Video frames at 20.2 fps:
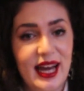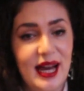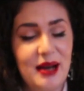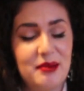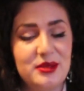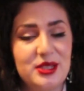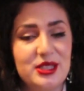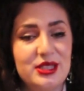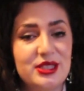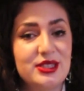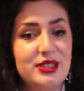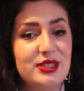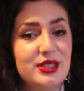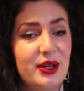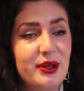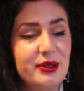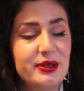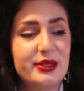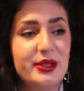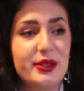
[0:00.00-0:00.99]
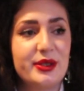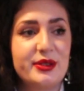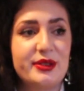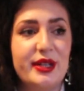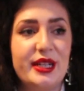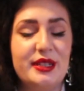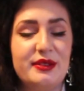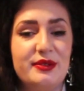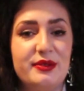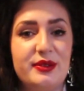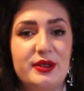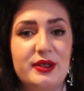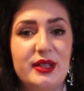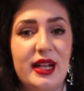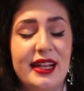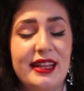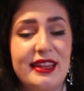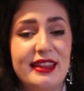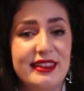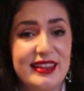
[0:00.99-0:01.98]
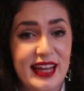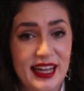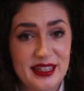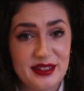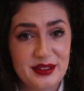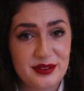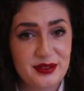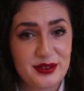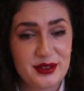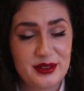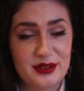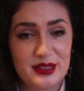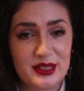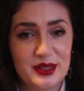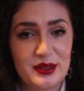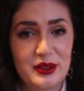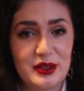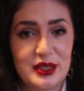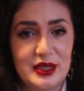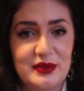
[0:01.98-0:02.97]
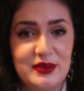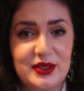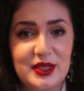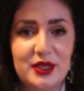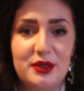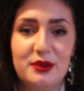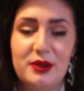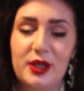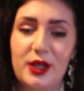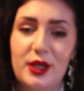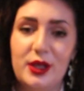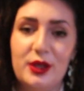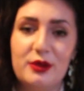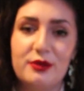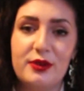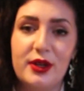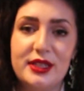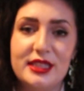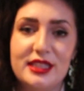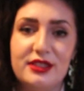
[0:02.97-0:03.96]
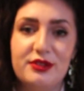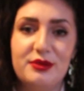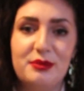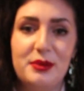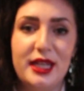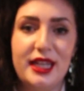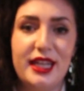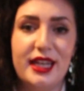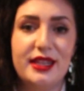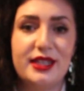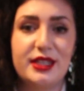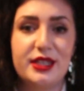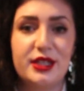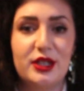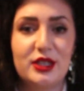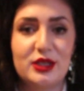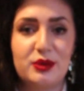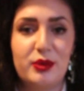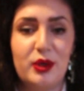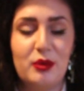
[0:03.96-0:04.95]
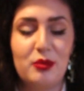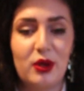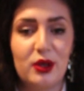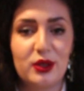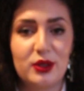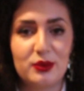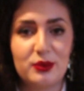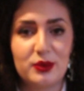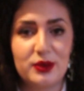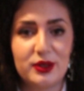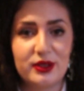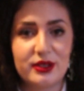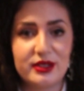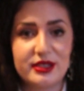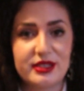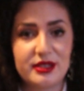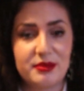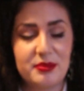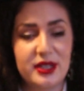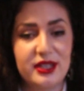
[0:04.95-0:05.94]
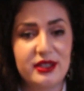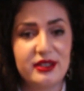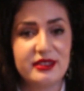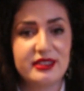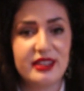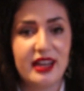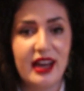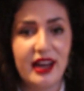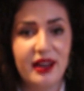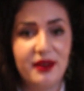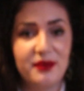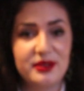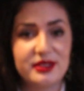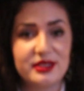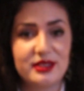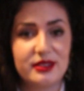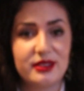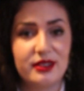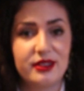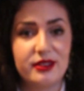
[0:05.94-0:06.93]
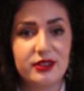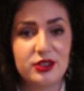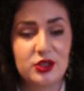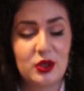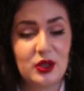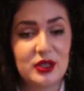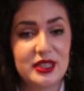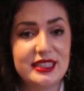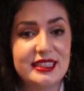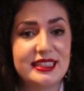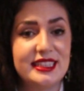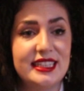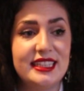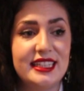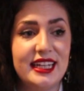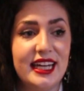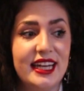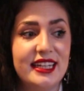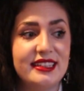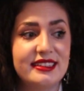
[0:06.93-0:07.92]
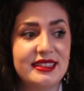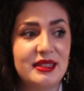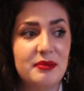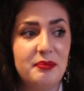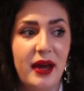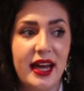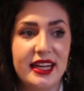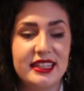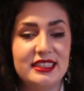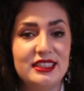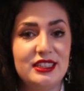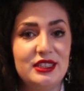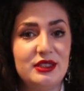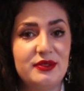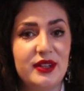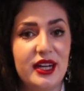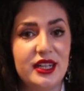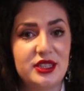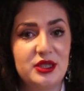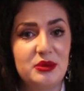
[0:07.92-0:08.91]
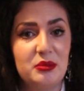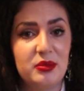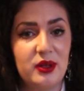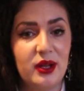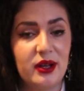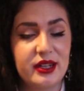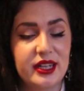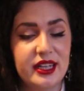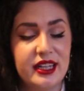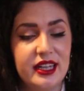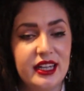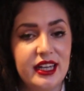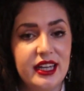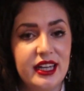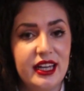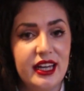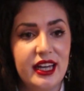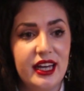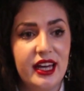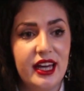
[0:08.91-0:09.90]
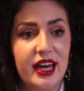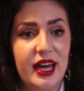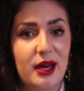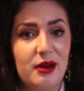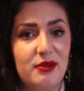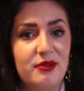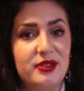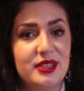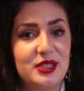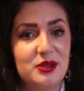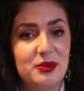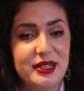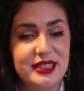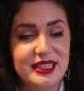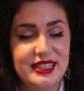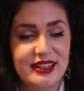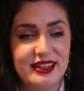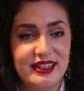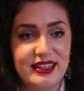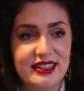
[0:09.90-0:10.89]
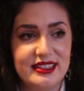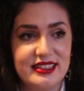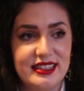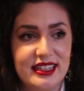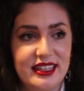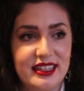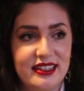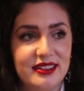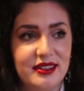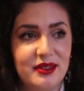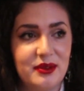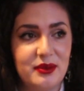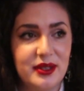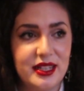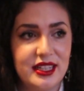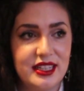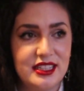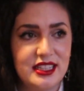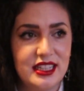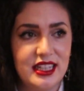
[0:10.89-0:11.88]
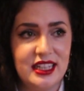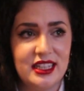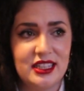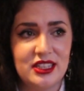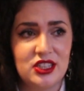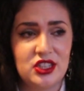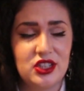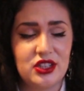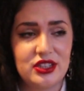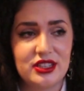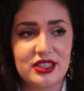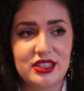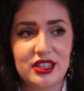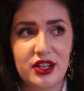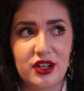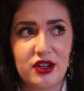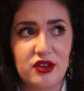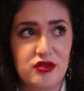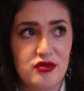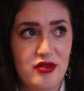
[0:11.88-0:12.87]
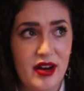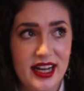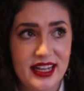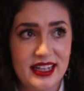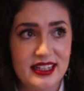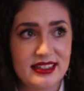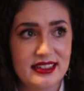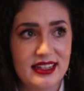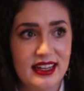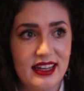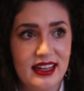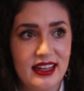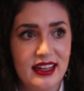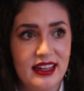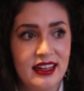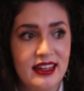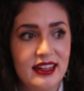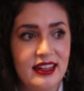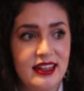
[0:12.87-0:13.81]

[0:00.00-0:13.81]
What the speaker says: I'm just so grateful and thankful to all of you who voted for me in the Cosmo Blog Awards, because I was shortlisted as the best new fashion blog for 2013, which is just crazy.